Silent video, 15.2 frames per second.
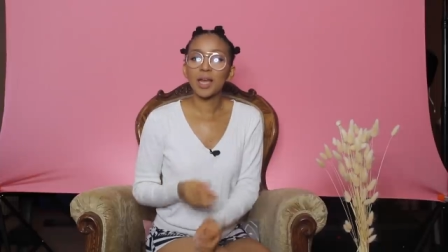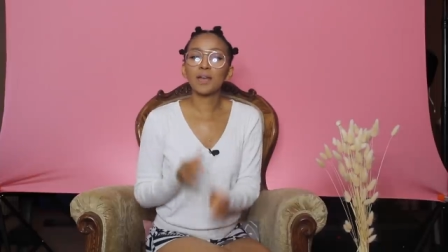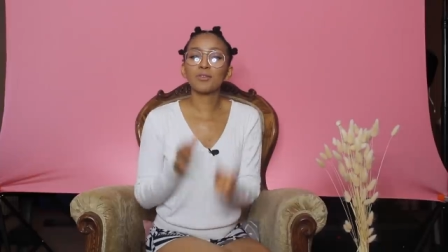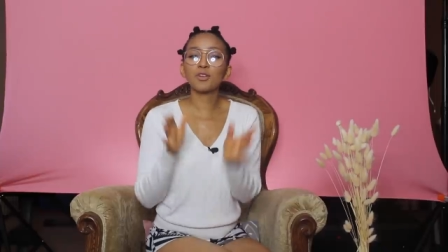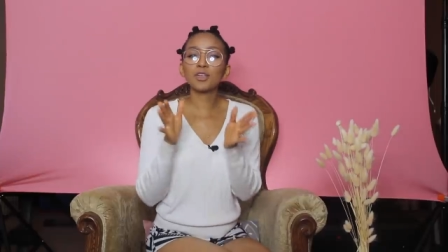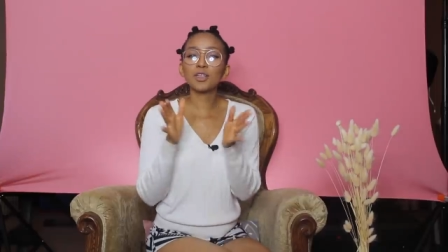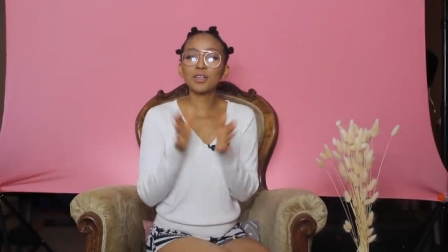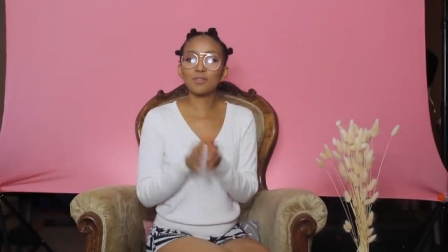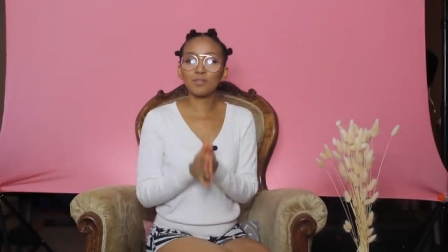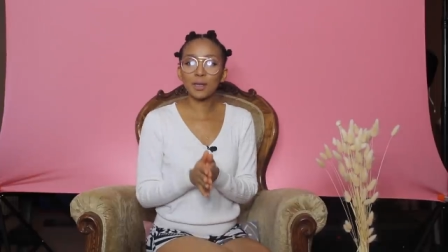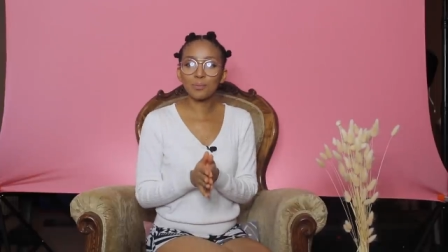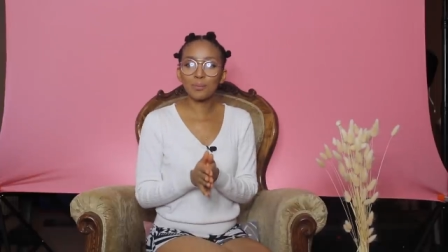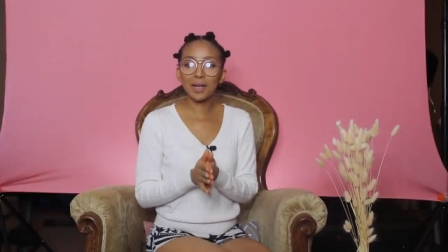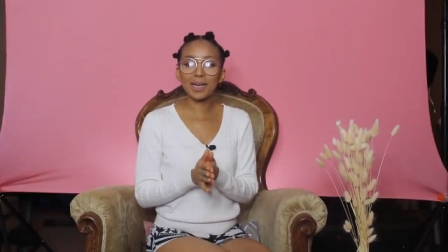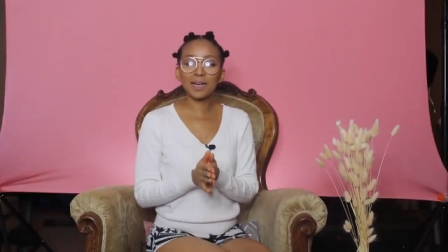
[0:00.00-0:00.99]
If you're an
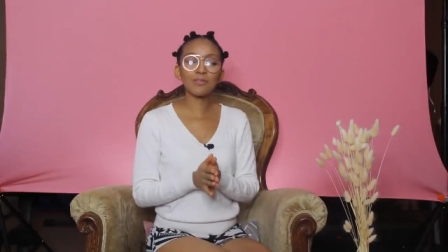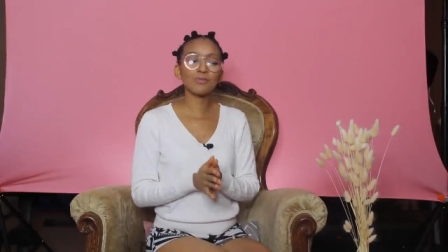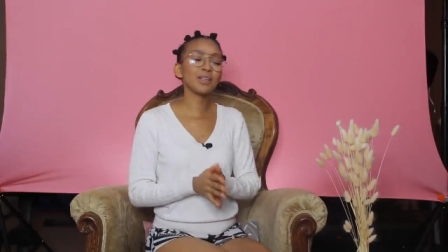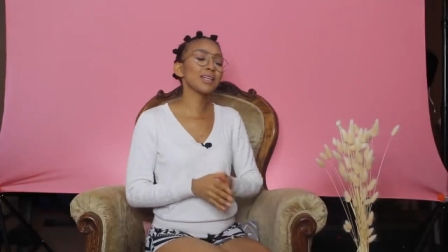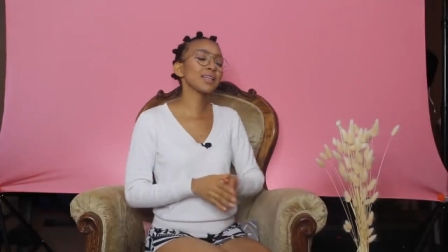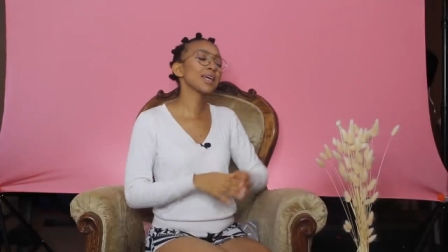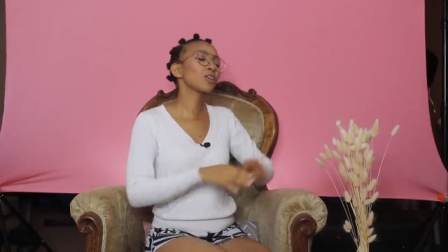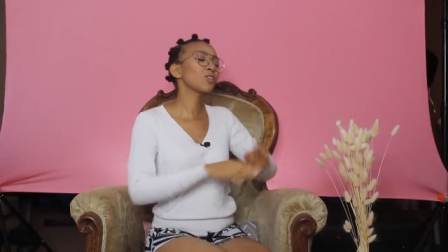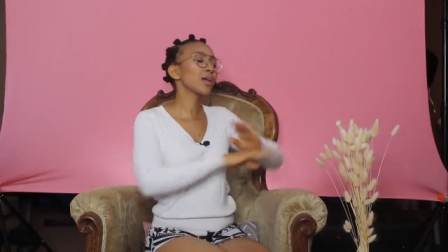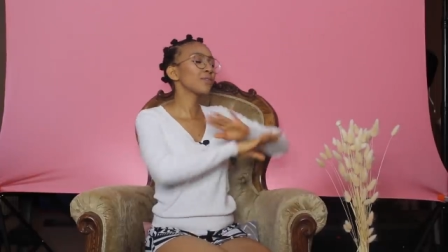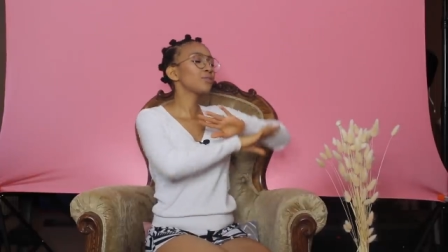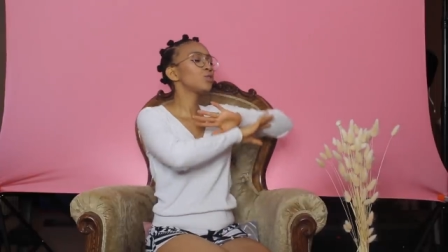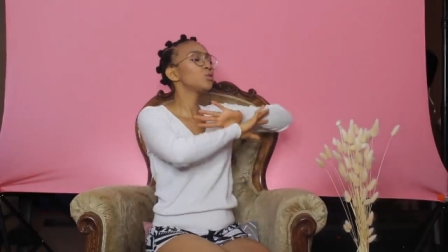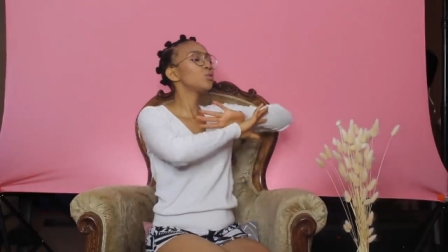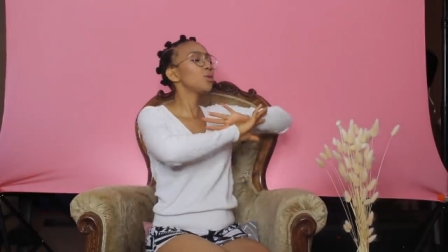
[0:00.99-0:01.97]
event planner feeling like you
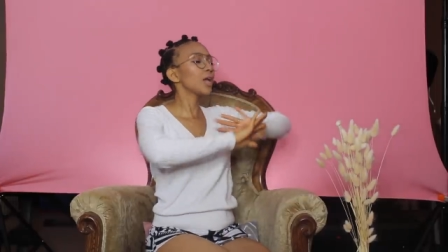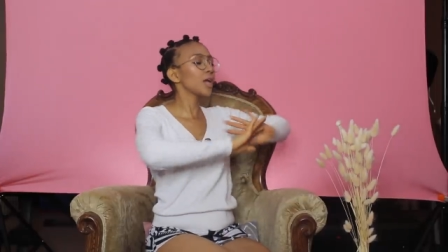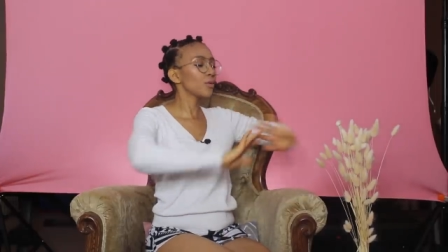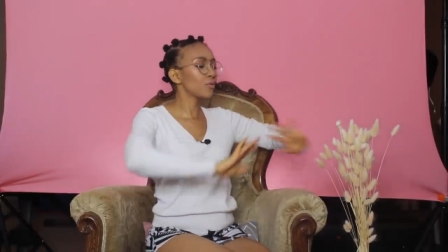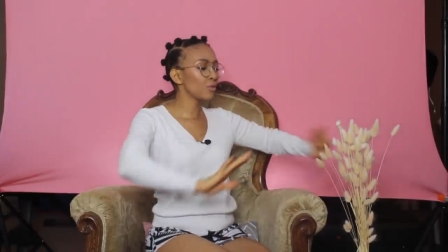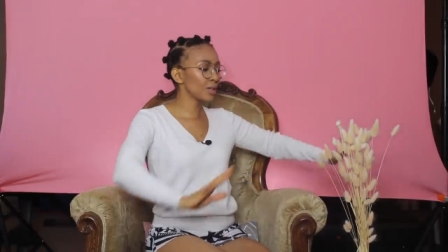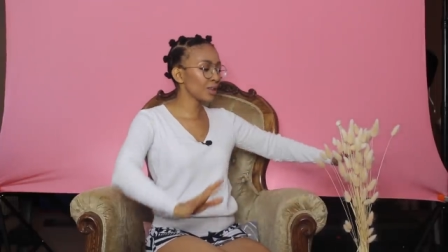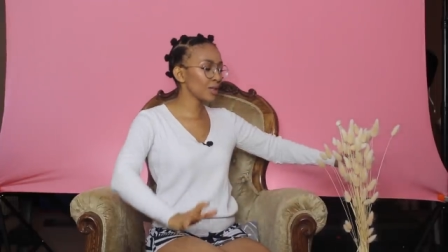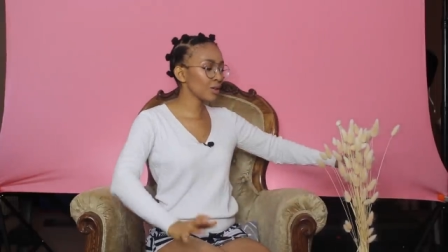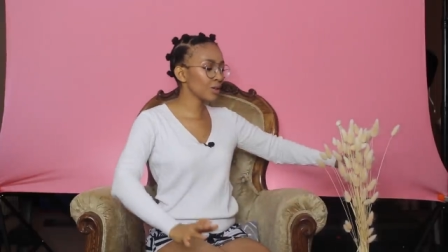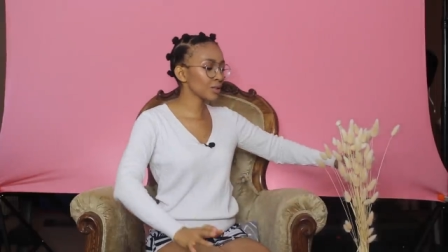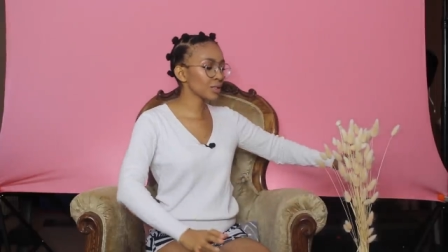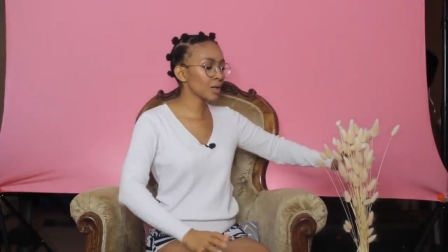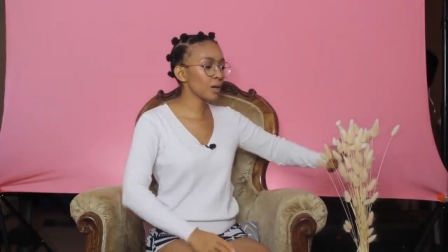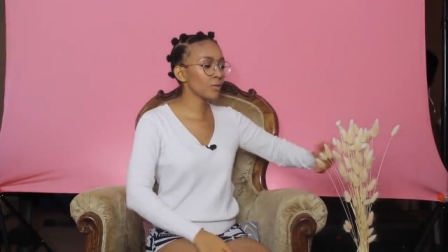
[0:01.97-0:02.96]
have to do everything
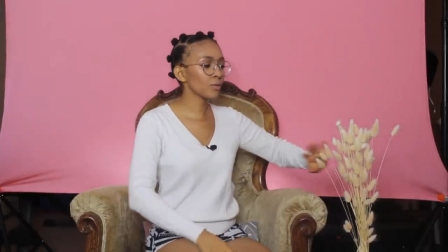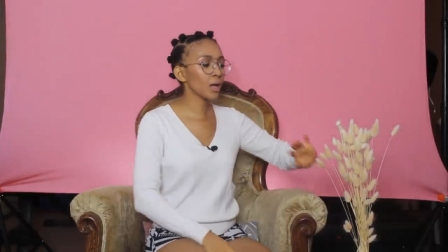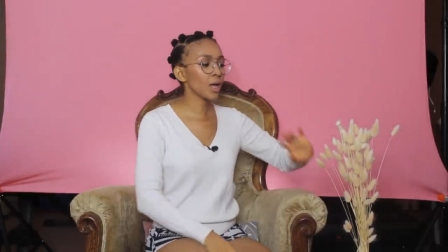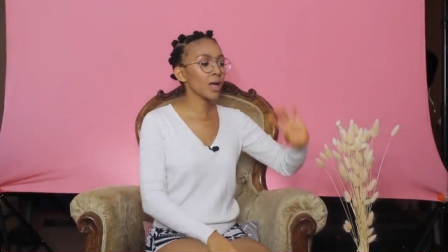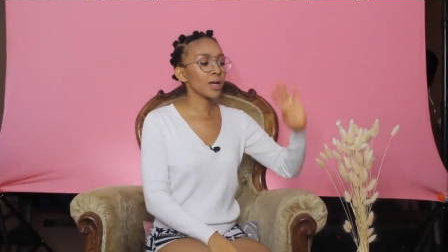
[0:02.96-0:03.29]
yourself,